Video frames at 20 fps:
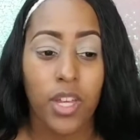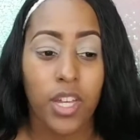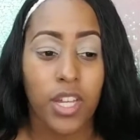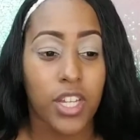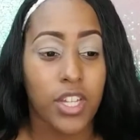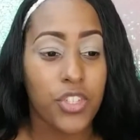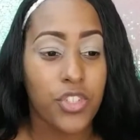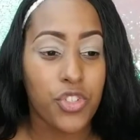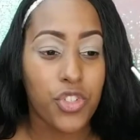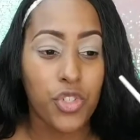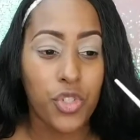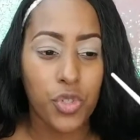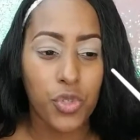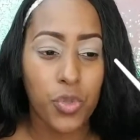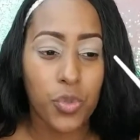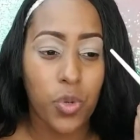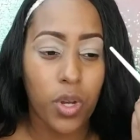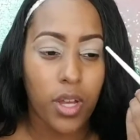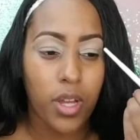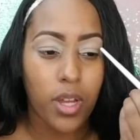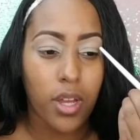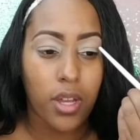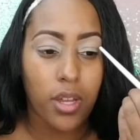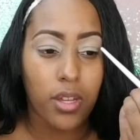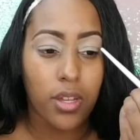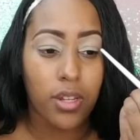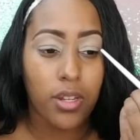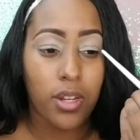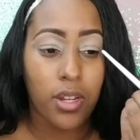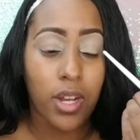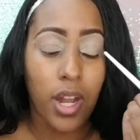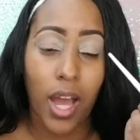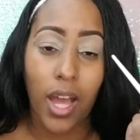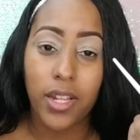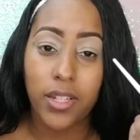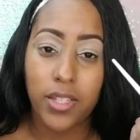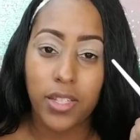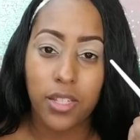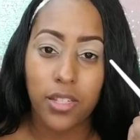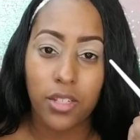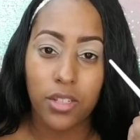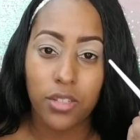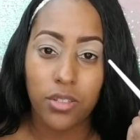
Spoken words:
is to not